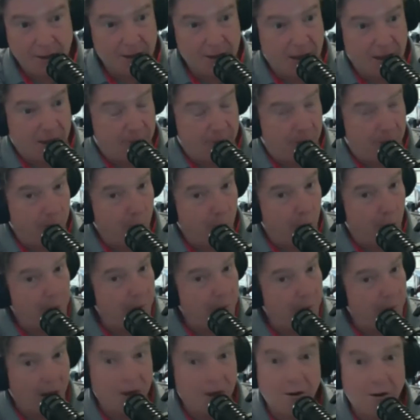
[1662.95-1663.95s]
that have been with
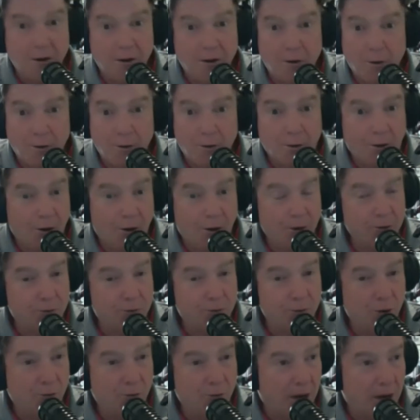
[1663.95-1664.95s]
me all
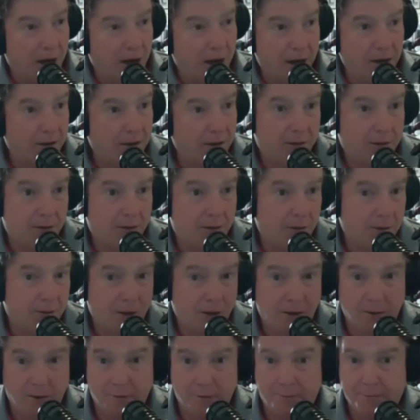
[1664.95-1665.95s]
through my
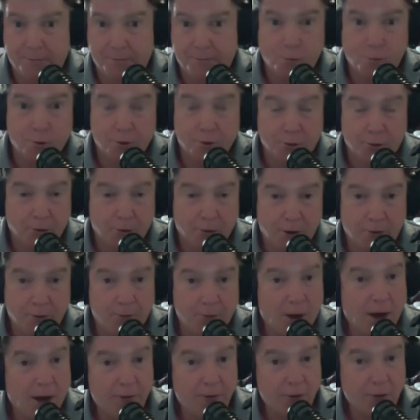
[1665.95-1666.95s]

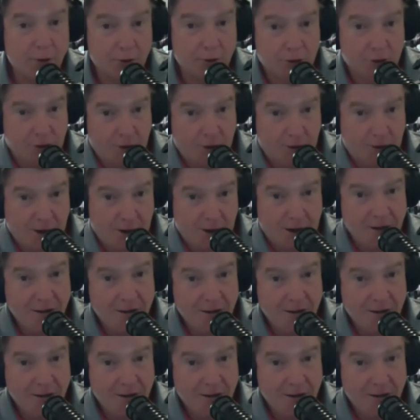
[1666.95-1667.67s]
35-year journey